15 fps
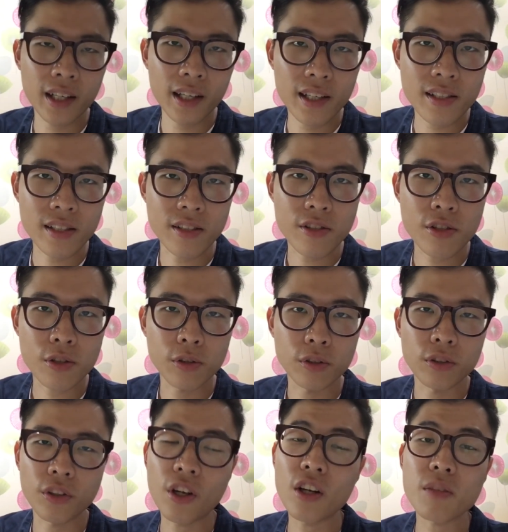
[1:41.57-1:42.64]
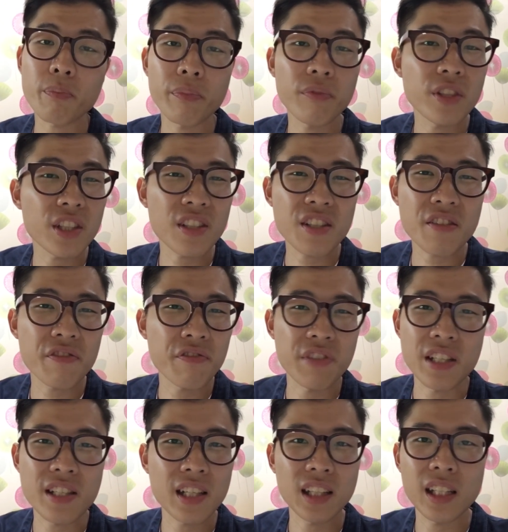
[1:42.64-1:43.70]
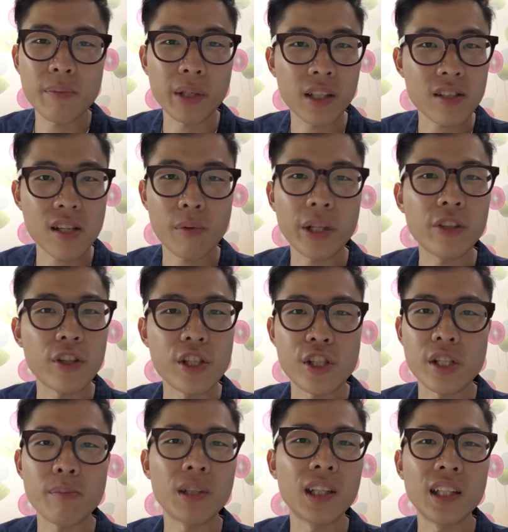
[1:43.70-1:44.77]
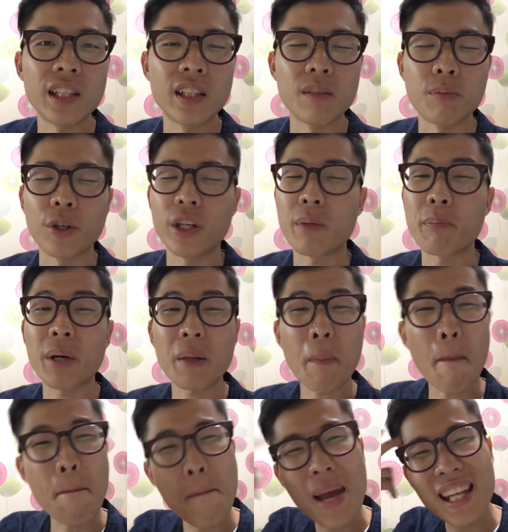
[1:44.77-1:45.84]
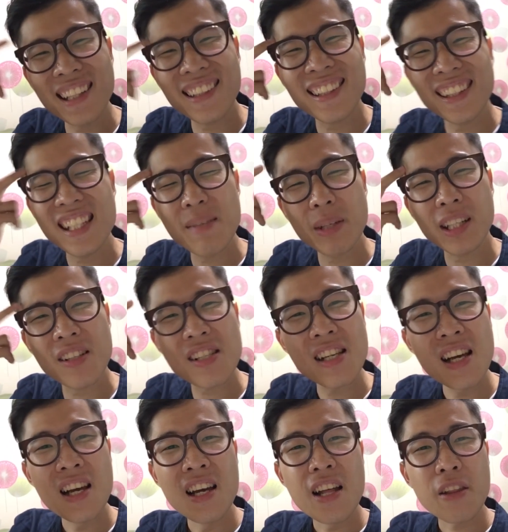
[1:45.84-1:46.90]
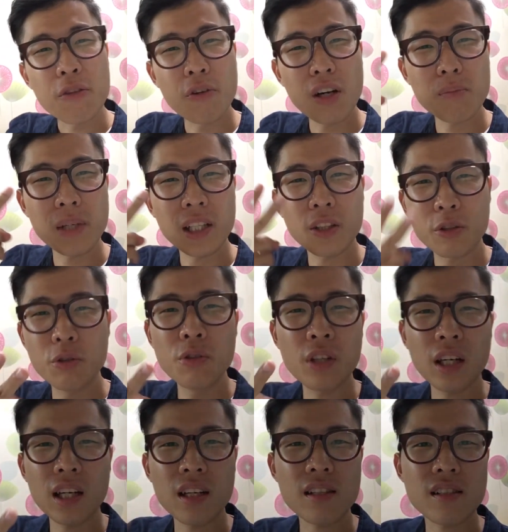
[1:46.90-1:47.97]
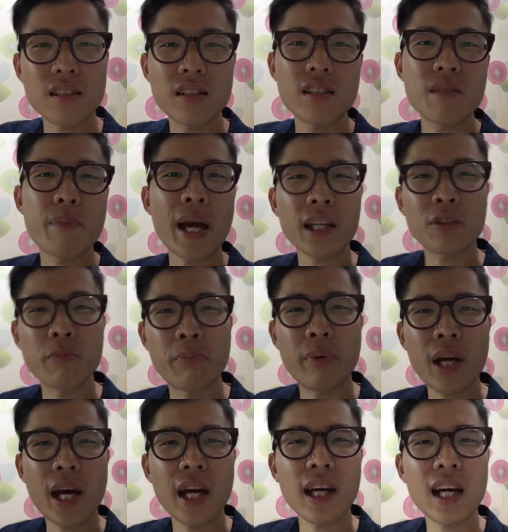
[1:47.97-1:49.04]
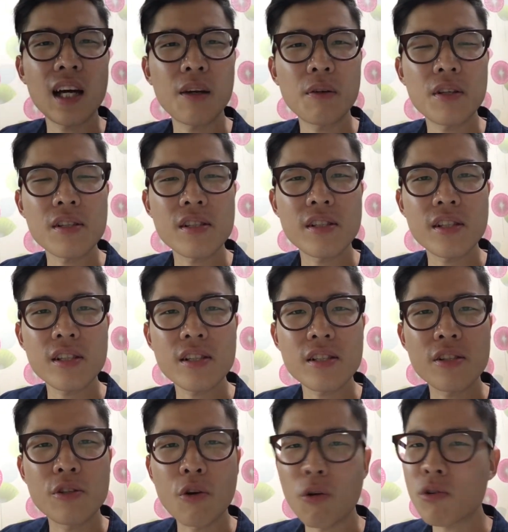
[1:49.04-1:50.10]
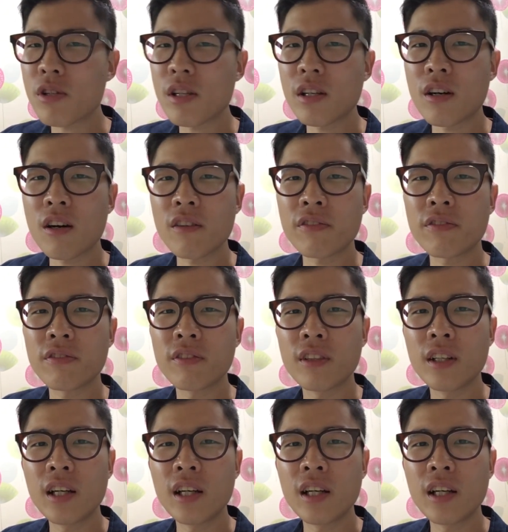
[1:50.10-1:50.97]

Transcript: days in school, not just physically because I went to the gym early in the morning, but mentally because throughout my two classes back to back, I was just dozing off,